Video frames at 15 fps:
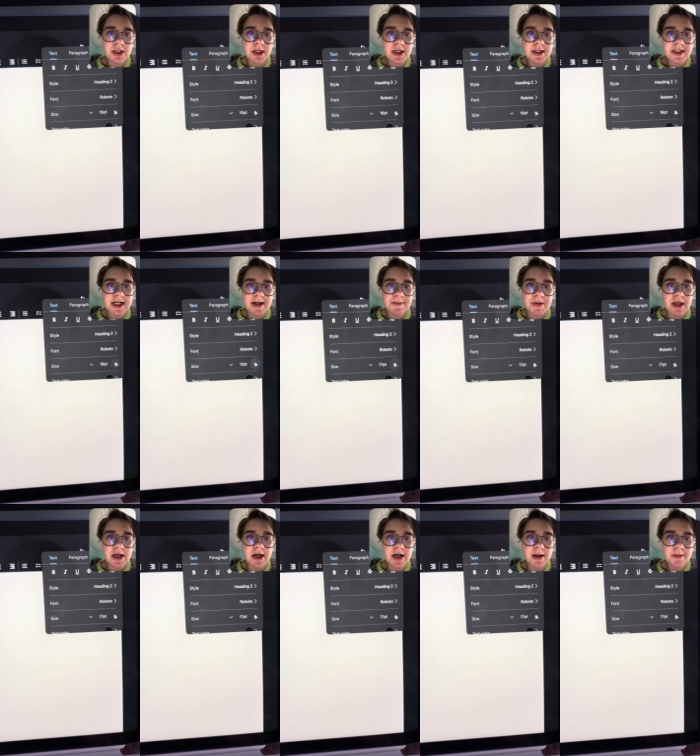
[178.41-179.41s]
tap the
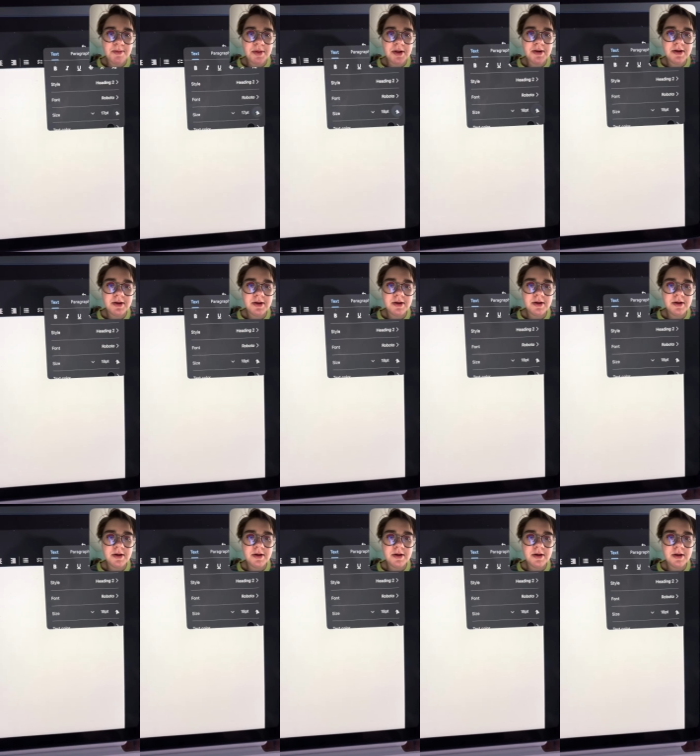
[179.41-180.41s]
up
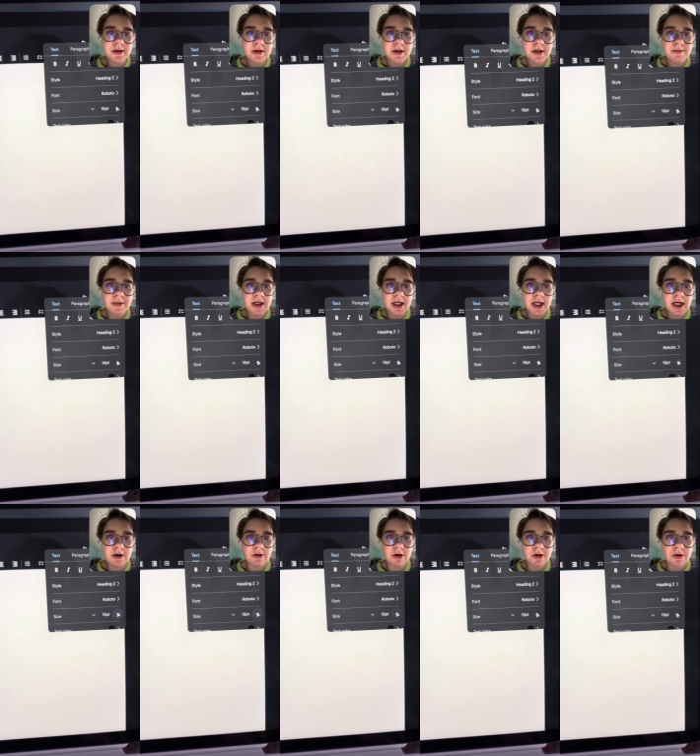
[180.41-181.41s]

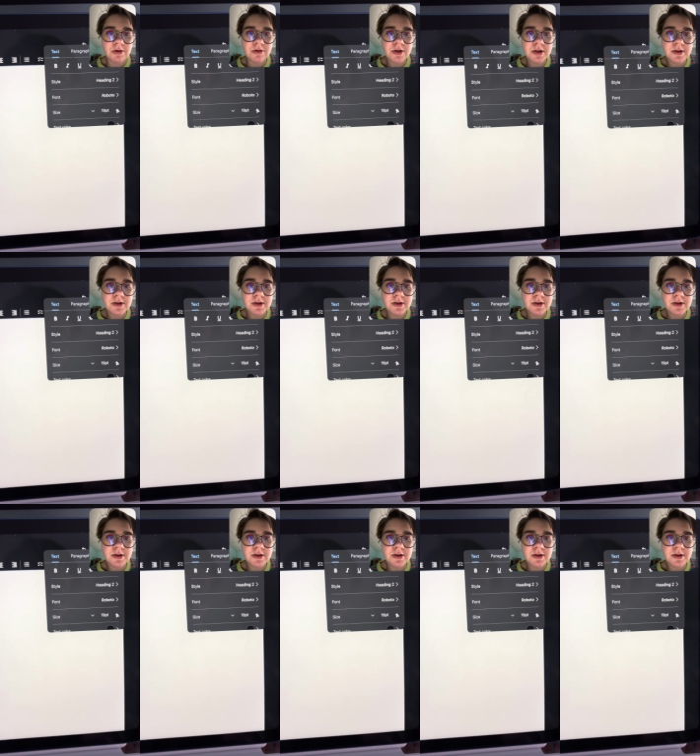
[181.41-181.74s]
arrow